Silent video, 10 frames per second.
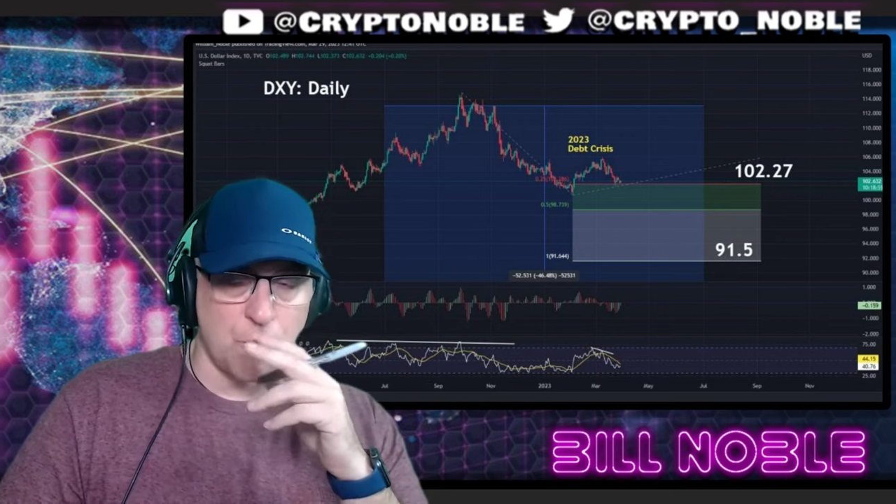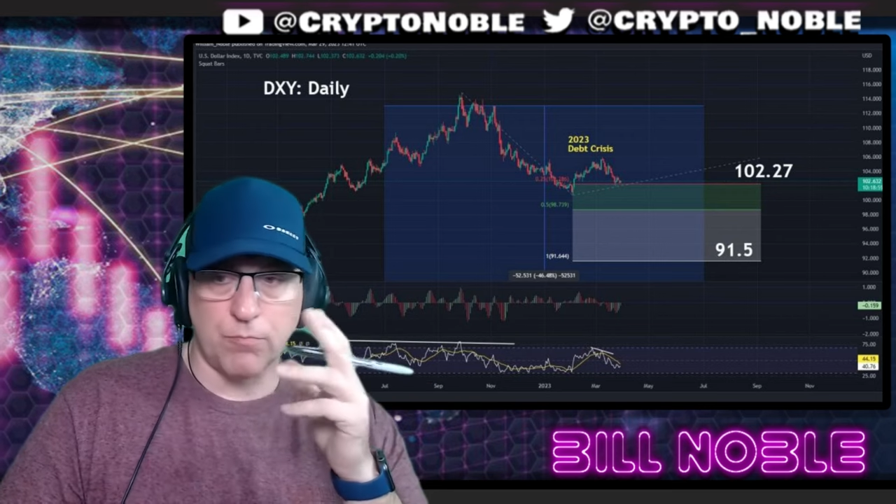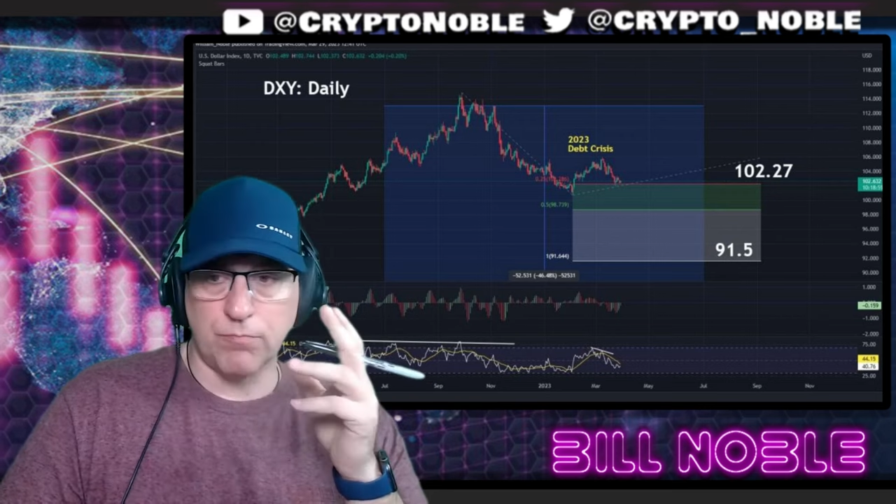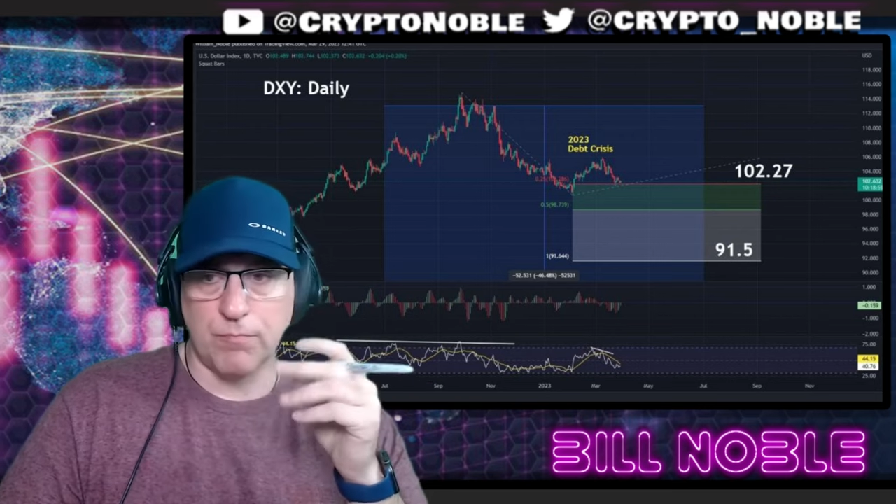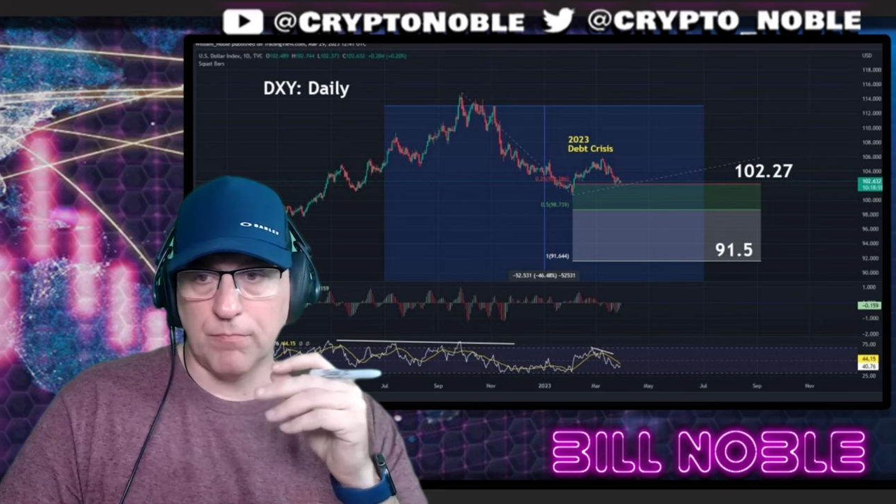
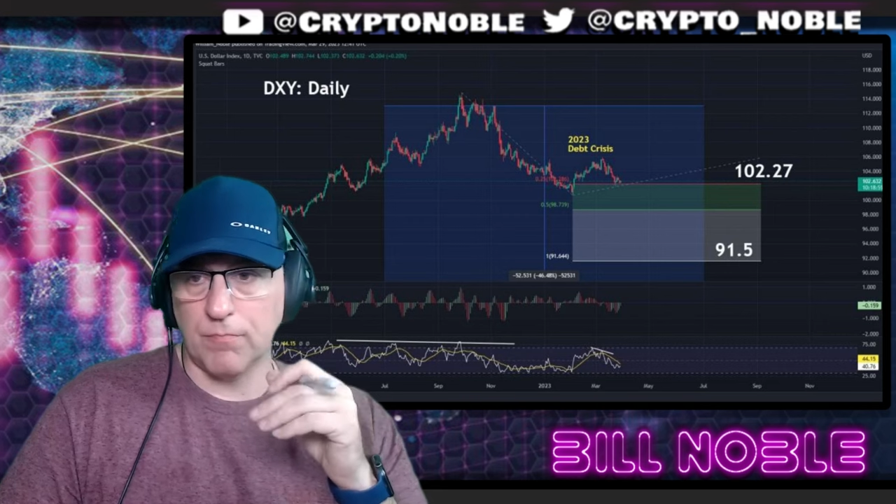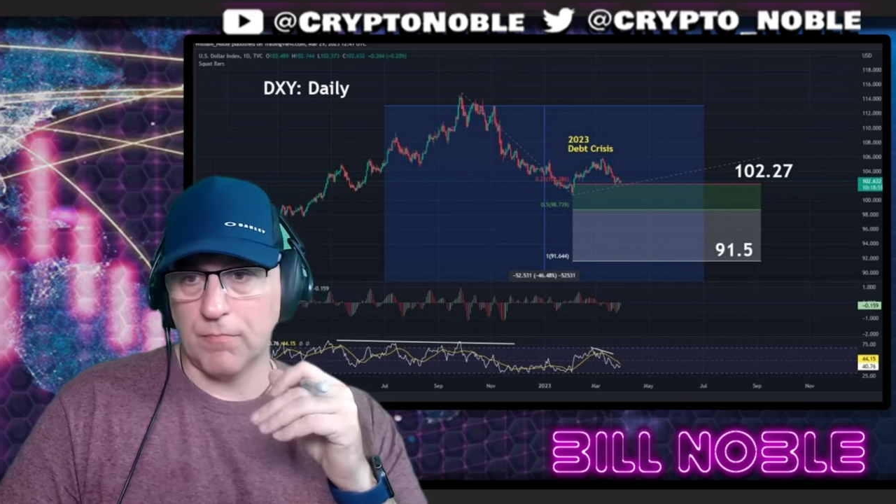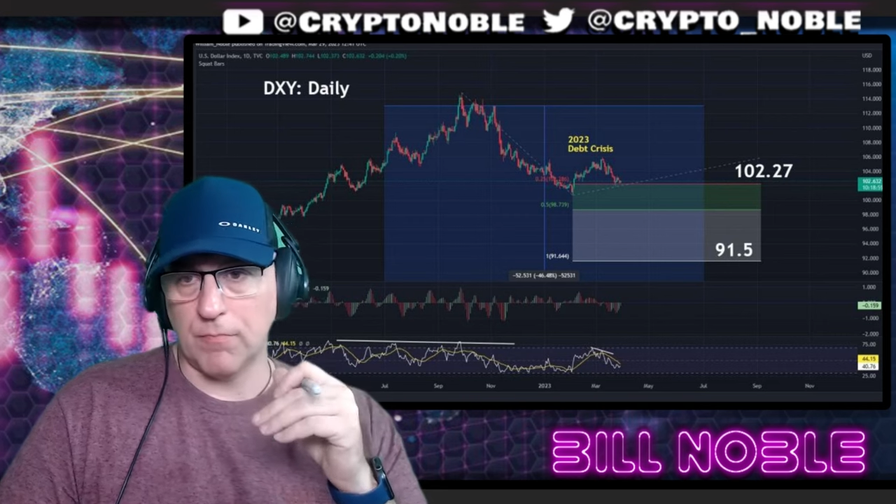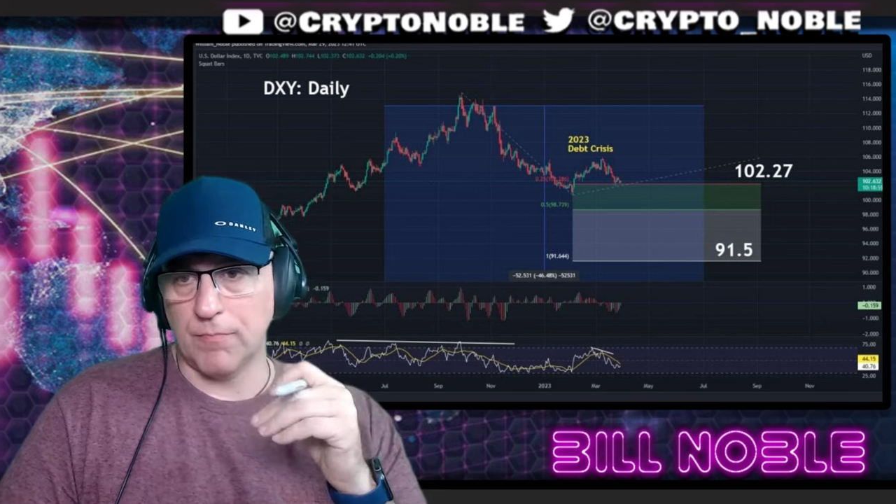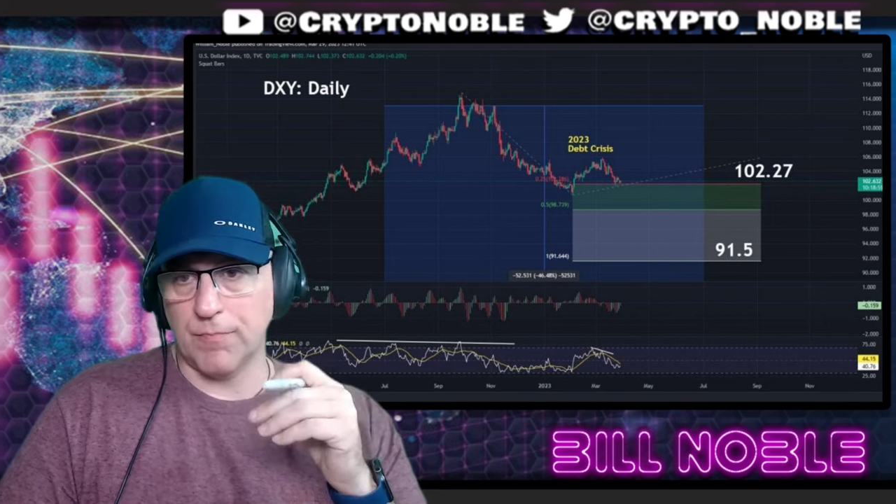So,
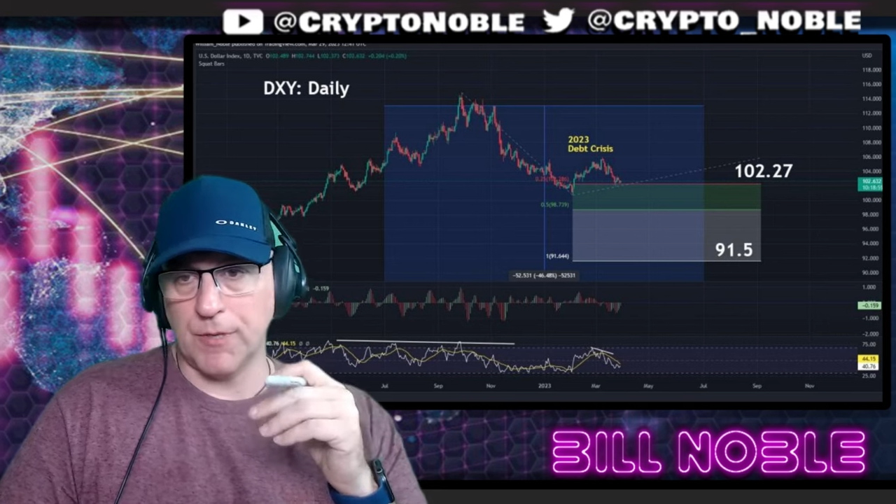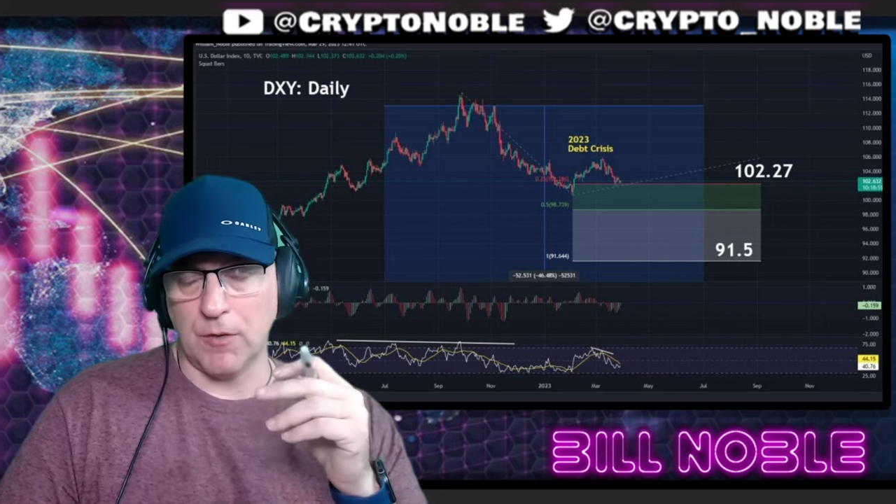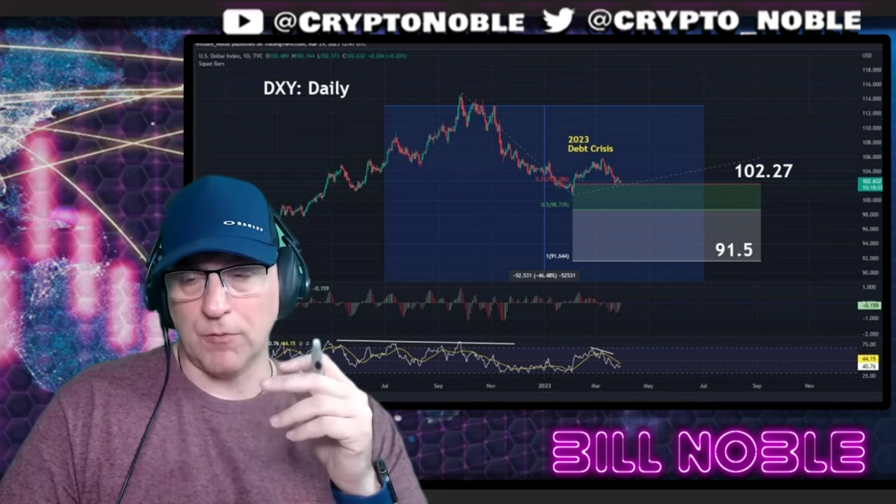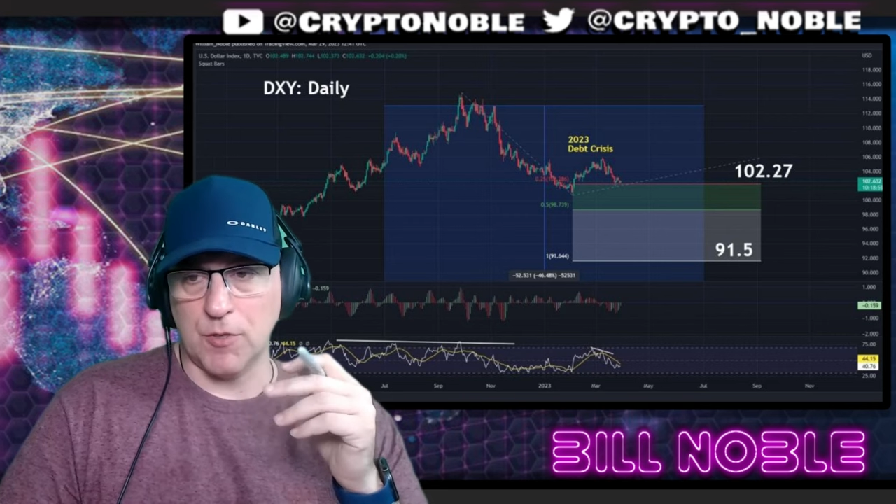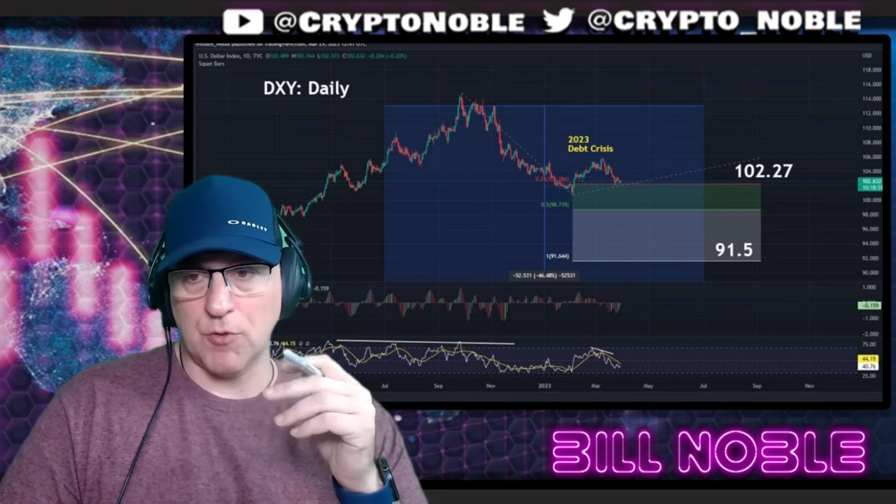you know,